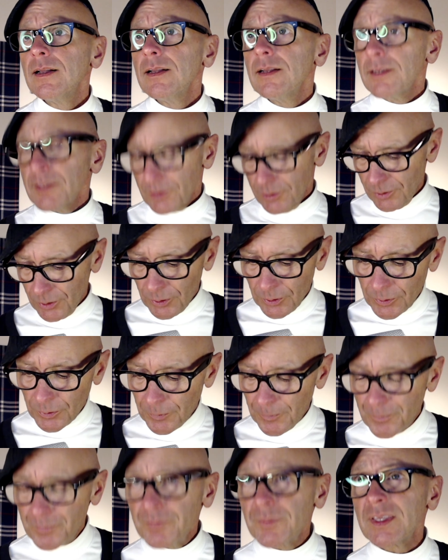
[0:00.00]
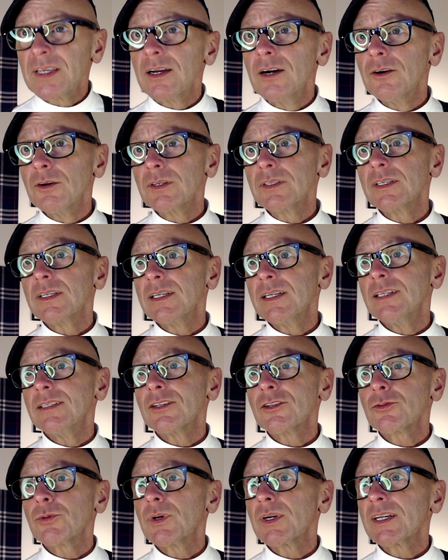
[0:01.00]
So the O at the end
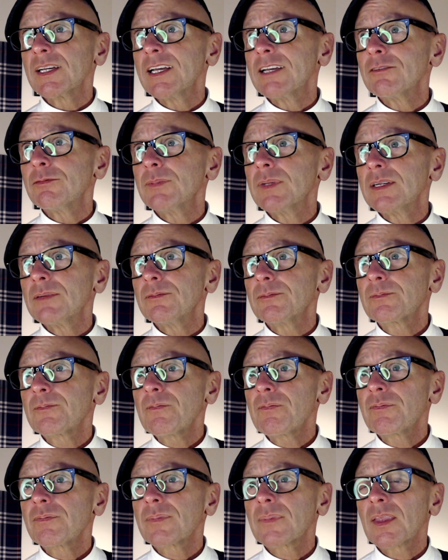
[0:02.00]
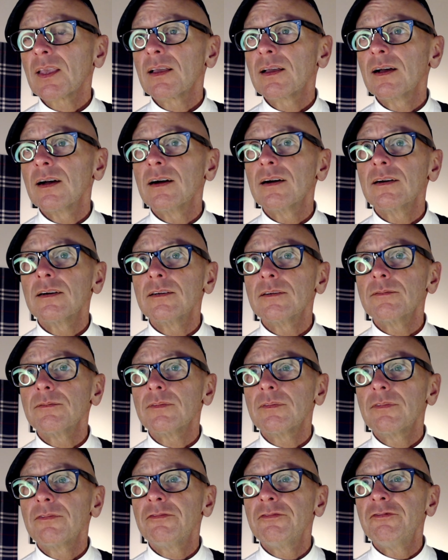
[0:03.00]
is what gave me.
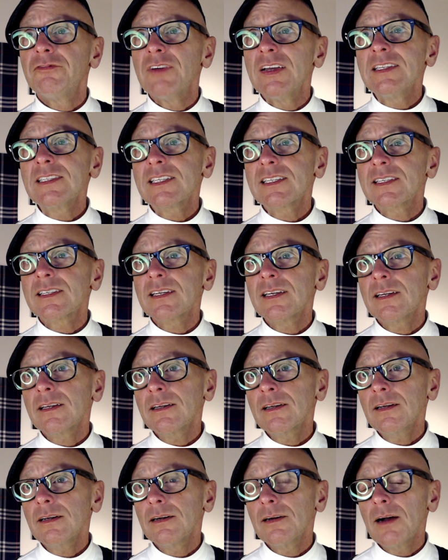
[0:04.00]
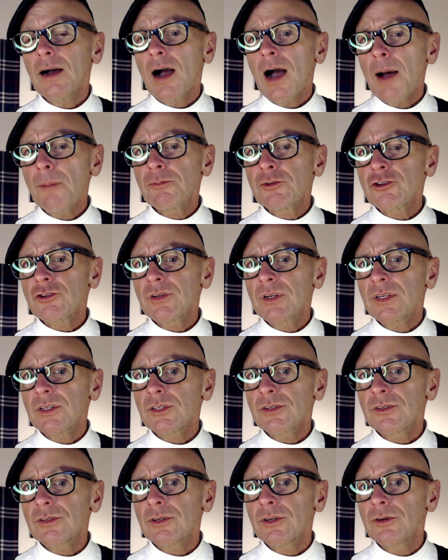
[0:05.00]
Um, fencing options.
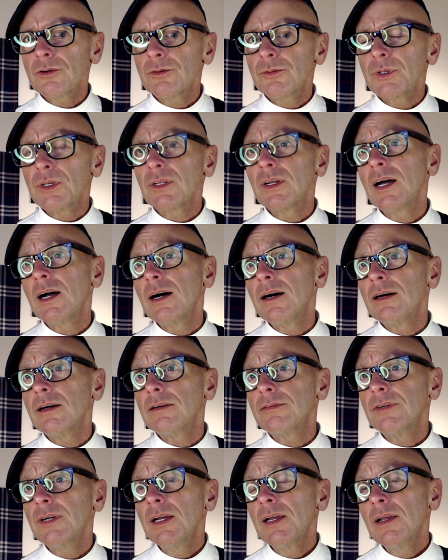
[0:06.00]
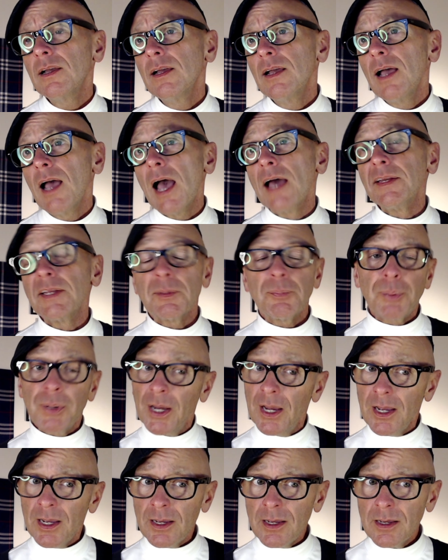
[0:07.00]
So we'll have an
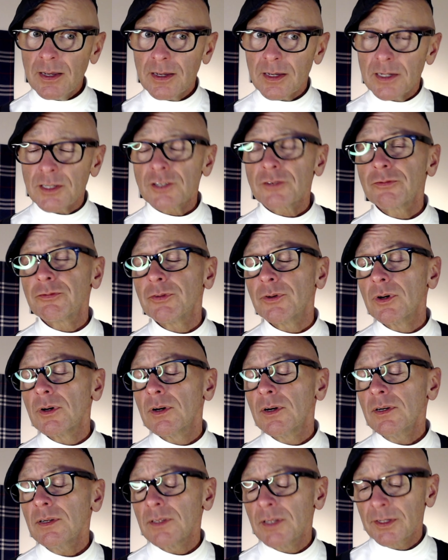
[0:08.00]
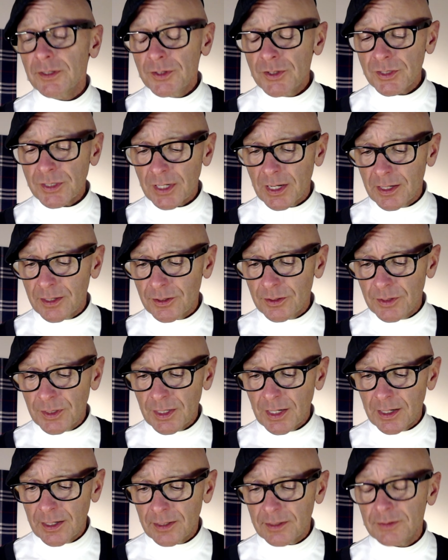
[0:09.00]
épée is four letters, and you
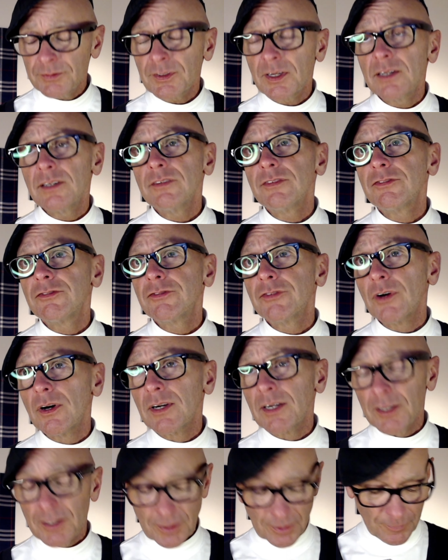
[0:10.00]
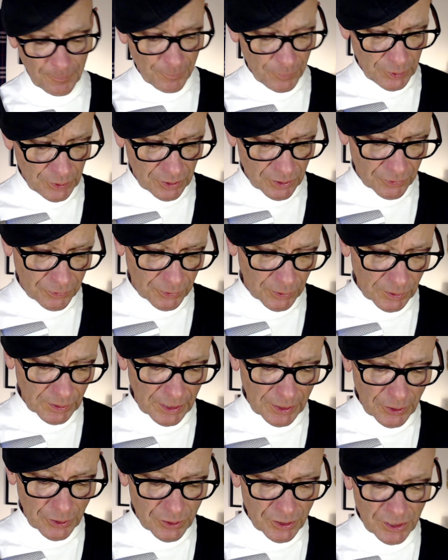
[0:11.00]
have a foil, which is four letters.